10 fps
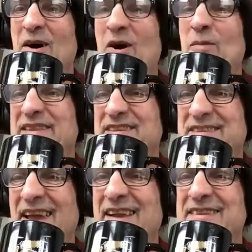about the
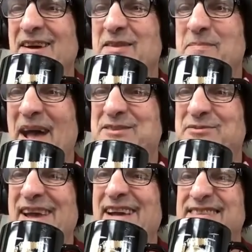stains on the
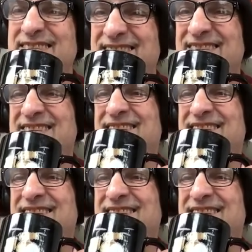mattress.